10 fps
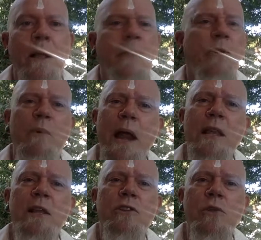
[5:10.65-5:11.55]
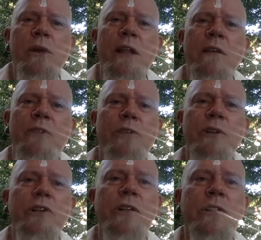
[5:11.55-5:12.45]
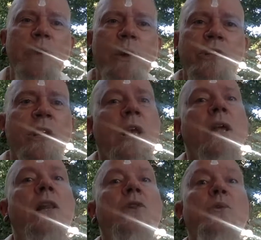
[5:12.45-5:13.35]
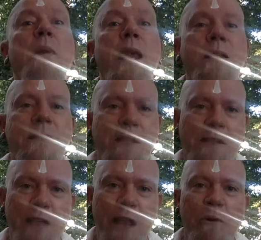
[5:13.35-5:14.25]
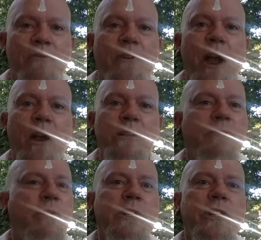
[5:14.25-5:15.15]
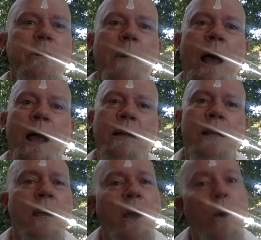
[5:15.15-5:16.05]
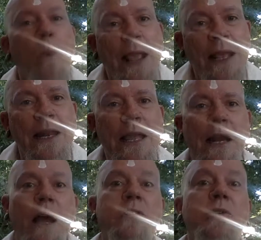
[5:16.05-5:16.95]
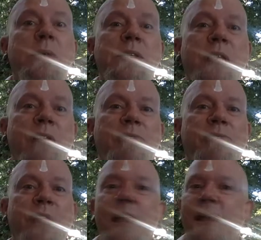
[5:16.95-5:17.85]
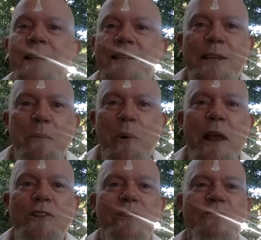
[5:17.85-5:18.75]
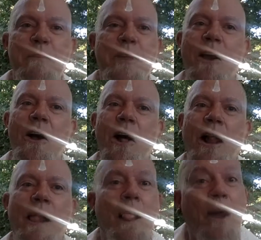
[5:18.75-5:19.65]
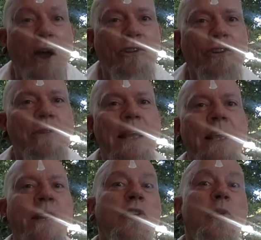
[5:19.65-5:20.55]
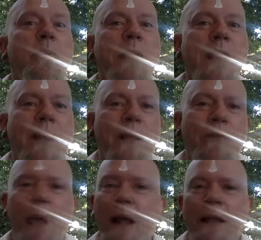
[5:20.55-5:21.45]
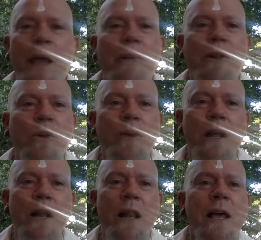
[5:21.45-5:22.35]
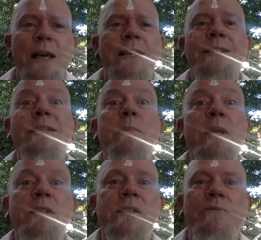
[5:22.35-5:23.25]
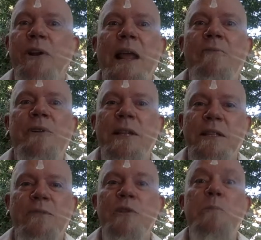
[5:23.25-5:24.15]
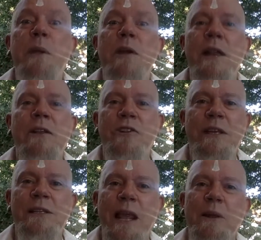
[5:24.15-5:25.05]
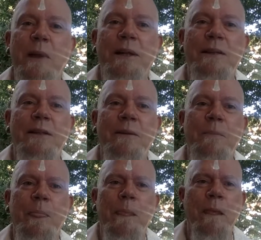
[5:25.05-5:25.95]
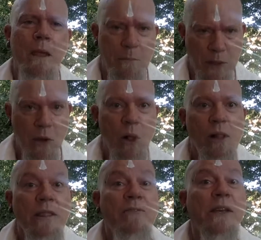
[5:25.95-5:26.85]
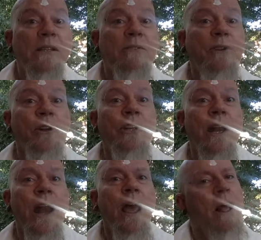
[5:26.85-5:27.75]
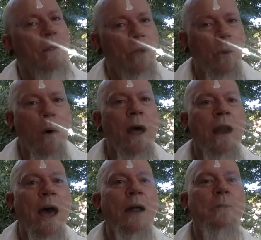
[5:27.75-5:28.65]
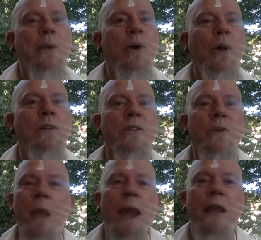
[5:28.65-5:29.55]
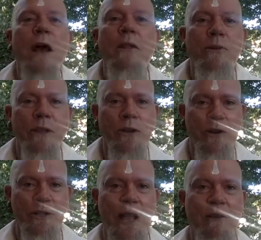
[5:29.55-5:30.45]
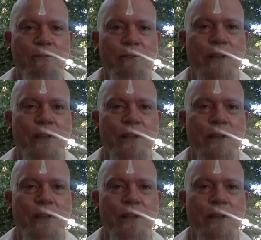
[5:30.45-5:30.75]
The radiant unity of the original torch illuminates the sacred fires of original mind, awakening it unto itself and separation from the all, ushering in a new beginning through alchemical will, summons the forgetfulness of spirit into containment. Behold the Vestal Virgin, the one unbeholden to any other than herself.